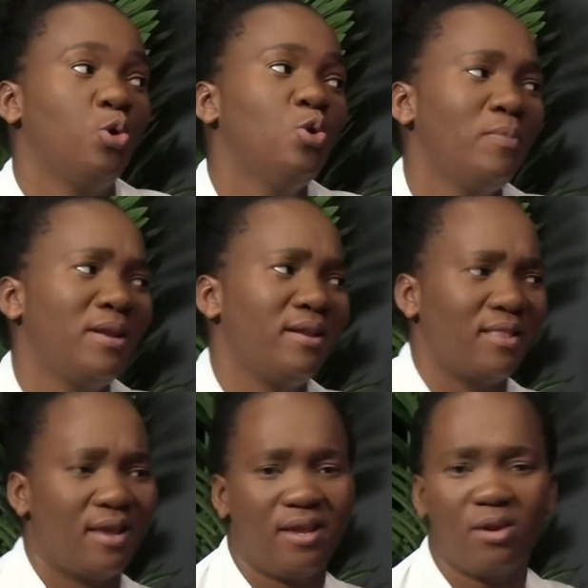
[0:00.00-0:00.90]
You know, men,
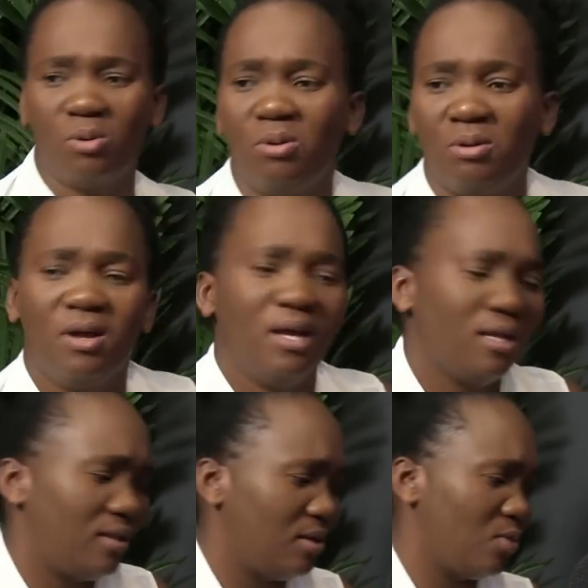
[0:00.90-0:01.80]
their ego. Mm.
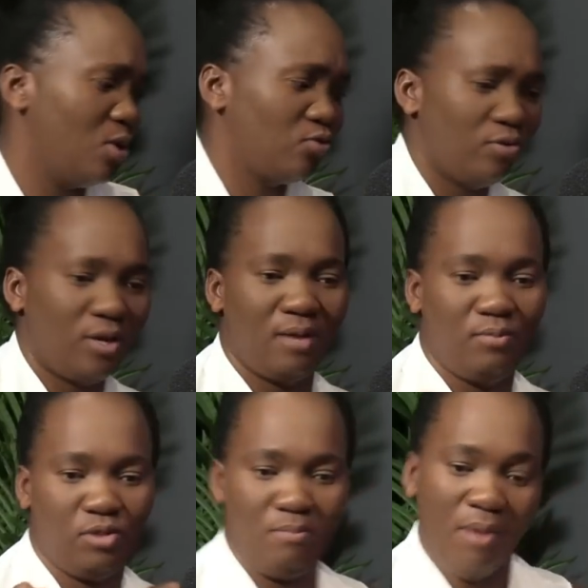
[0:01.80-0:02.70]
They want to feel like
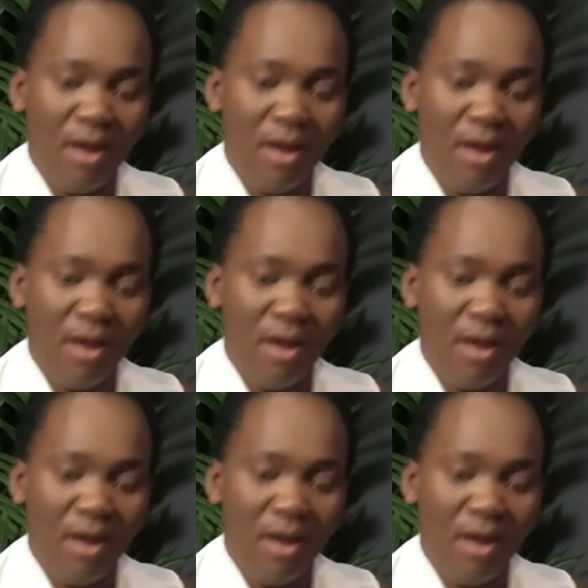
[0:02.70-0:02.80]
I'm the